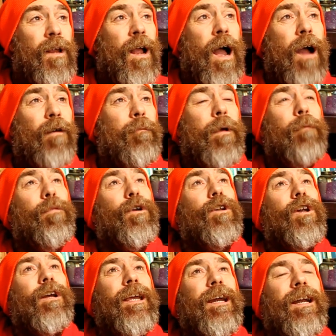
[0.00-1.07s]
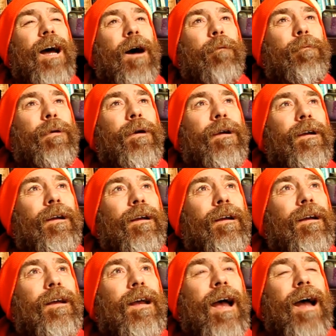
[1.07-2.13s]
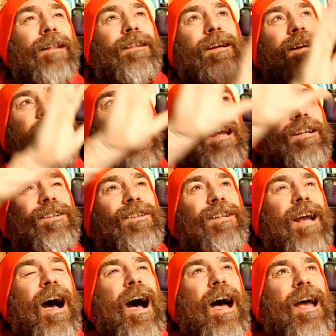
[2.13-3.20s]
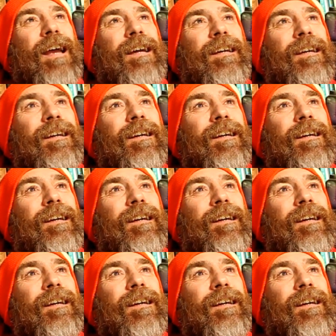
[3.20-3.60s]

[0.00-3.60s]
I remember looking up at the night sky,